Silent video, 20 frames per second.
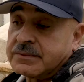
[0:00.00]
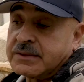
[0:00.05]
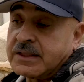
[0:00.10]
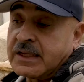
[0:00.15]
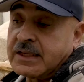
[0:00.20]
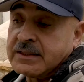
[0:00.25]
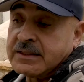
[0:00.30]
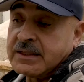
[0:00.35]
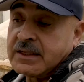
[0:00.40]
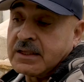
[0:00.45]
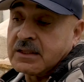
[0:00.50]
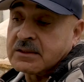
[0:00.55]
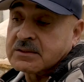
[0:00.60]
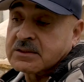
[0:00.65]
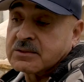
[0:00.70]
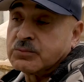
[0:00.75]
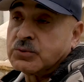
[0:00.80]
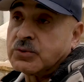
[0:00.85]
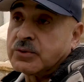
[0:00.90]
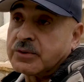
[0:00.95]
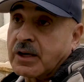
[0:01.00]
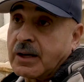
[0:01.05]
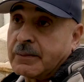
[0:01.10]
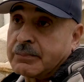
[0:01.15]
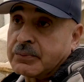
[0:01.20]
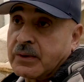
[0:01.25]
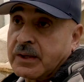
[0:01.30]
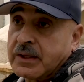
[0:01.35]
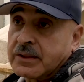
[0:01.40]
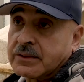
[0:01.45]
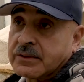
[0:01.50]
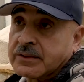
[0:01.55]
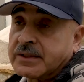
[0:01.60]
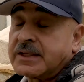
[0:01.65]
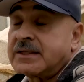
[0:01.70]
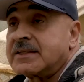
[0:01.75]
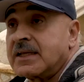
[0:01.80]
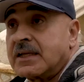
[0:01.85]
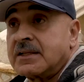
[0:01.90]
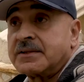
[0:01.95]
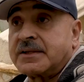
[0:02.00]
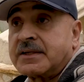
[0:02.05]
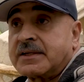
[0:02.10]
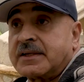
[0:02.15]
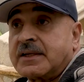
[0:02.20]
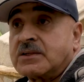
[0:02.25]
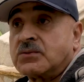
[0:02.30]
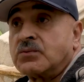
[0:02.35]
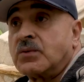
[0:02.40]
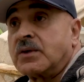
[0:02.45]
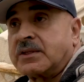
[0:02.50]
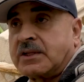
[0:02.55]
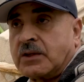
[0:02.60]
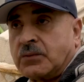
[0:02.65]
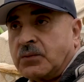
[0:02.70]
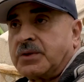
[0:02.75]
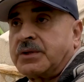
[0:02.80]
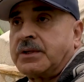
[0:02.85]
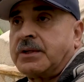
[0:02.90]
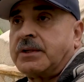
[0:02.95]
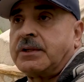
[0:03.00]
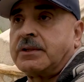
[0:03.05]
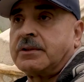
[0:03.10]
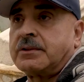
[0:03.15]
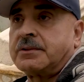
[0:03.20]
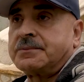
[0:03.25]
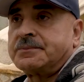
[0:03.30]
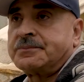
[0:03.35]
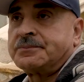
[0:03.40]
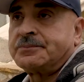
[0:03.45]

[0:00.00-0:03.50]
They are a smooth operator. They tell the kids what they want to hear,